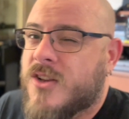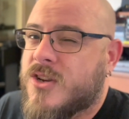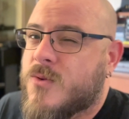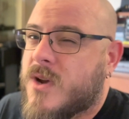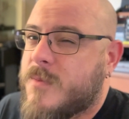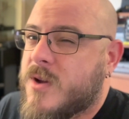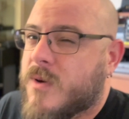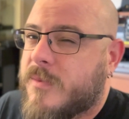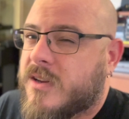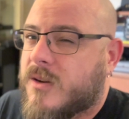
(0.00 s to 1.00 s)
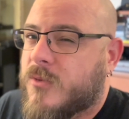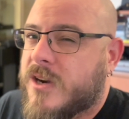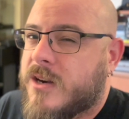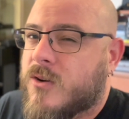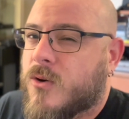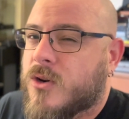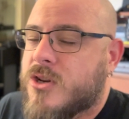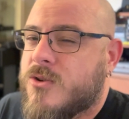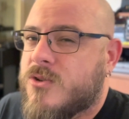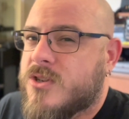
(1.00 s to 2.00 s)
do you want to be a reptile breeder, or
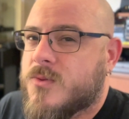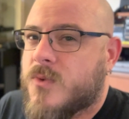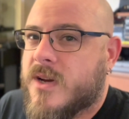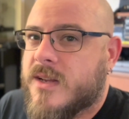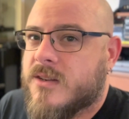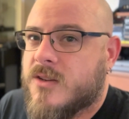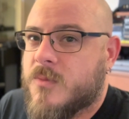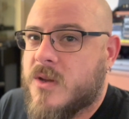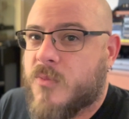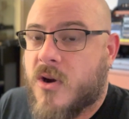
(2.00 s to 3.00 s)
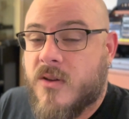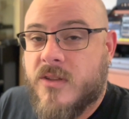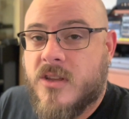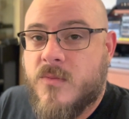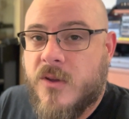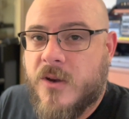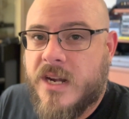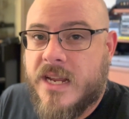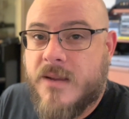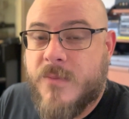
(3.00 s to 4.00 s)
do you just want to be a part of the
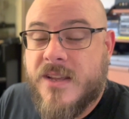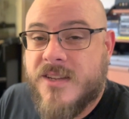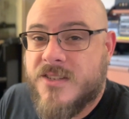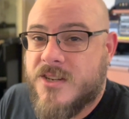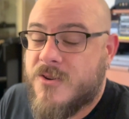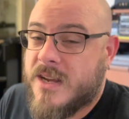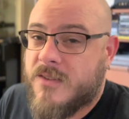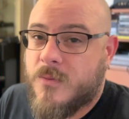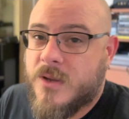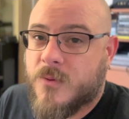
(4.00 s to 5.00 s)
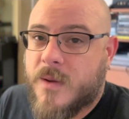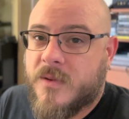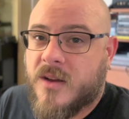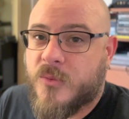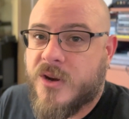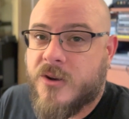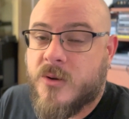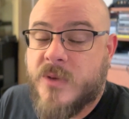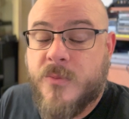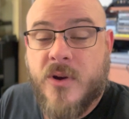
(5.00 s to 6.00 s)
community? Because you don't have to be a reptile breeder
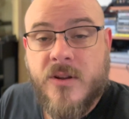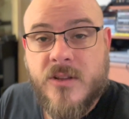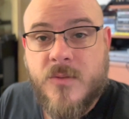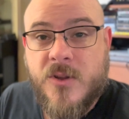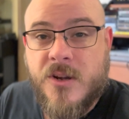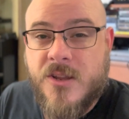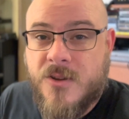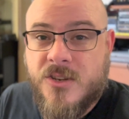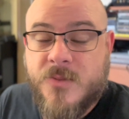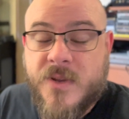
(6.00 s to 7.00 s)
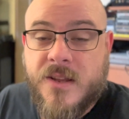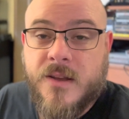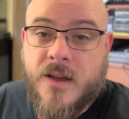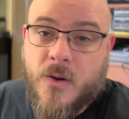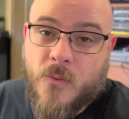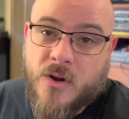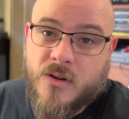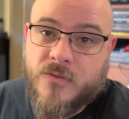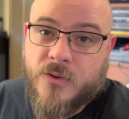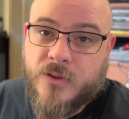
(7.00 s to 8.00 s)
to be a part of the community. You can just be a
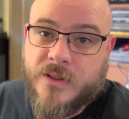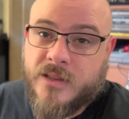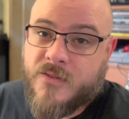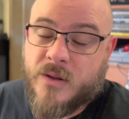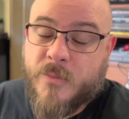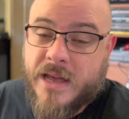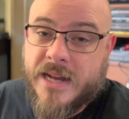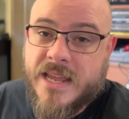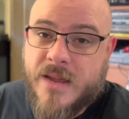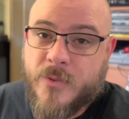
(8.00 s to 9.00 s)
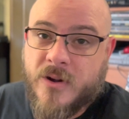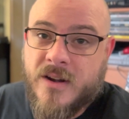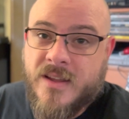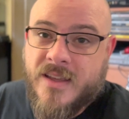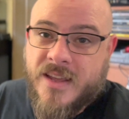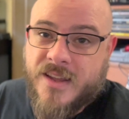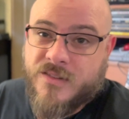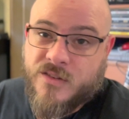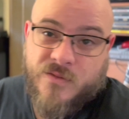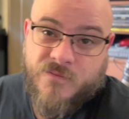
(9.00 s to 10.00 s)
wonderful and loving pet keeper and
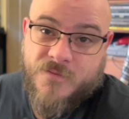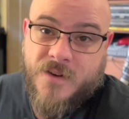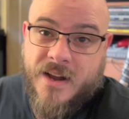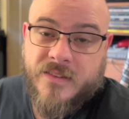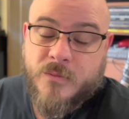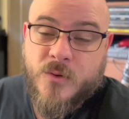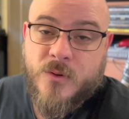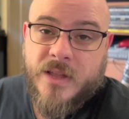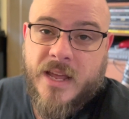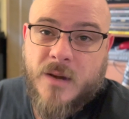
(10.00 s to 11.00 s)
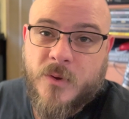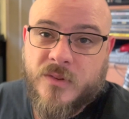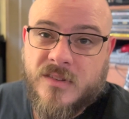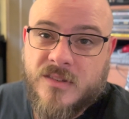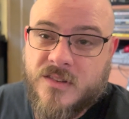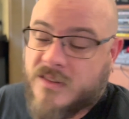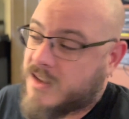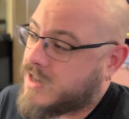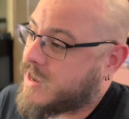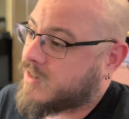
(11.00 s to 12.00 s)
just find some cool animals and just
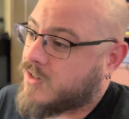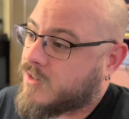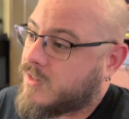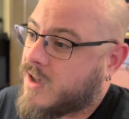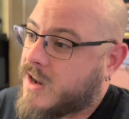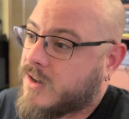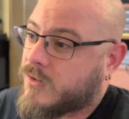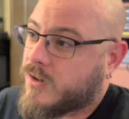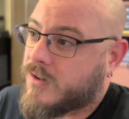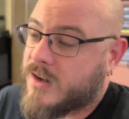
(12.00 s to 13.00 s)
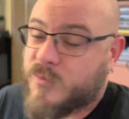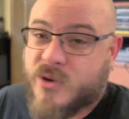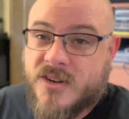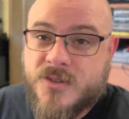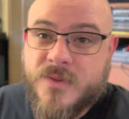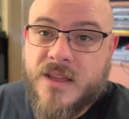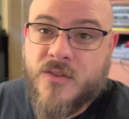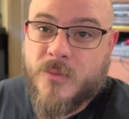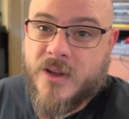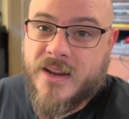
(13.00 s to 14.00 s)
connect online or in person with
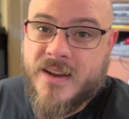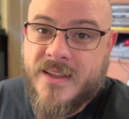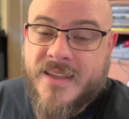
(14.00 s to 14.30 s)
everybody